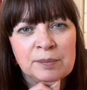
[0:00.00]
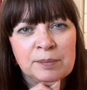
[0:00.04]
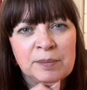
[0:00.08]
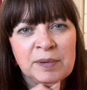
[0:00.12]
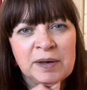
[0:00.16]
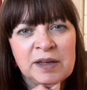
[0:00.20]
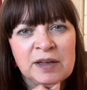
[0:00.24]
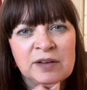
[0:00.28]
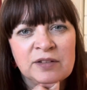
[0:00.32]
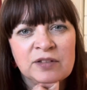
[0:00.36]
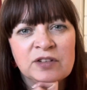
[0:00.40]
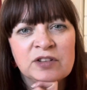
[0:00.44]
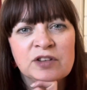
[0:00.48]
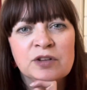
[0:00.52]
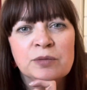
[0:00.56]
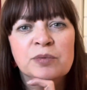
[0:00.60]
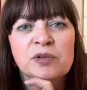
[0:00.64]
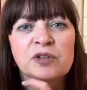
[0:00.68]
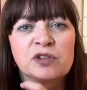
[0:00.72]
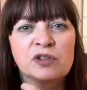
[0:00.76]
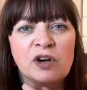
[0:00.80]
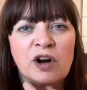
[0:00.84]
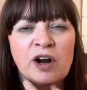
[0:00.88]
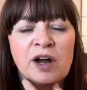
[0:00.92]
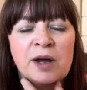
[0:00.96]
Please
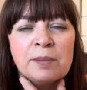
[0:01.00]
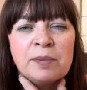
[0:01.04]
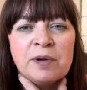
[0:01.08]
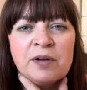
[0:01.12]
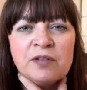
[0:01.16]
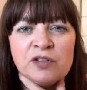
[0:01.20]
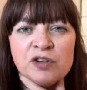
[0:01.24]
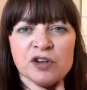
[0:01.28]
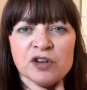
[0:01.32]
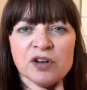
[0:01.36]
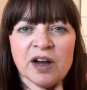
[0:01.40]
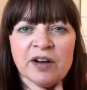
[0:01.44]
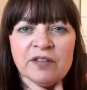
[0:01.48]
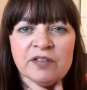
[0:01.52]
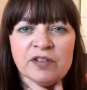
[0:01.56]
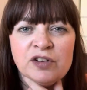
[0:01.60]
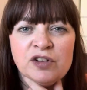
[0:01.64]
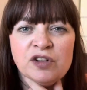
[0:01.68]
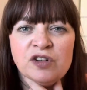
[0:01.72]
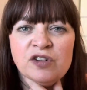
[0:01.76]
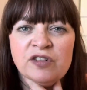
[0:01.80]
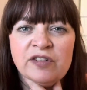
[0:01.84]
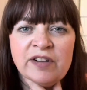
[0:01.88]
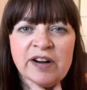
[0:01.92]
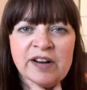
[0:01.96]
subscribe if you haven't
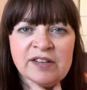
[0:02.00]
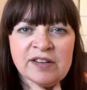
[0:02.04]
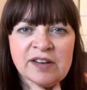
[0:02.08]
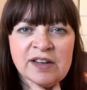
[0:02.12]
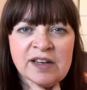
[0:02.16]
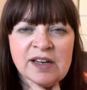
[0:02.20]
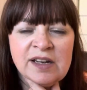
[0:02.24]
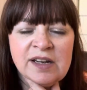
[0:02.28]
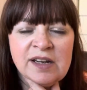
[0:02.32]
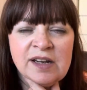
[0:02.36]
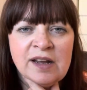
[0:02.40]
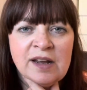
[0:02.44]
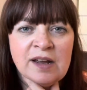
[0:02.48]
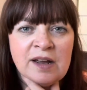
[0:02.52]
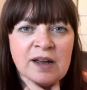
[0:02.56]
already.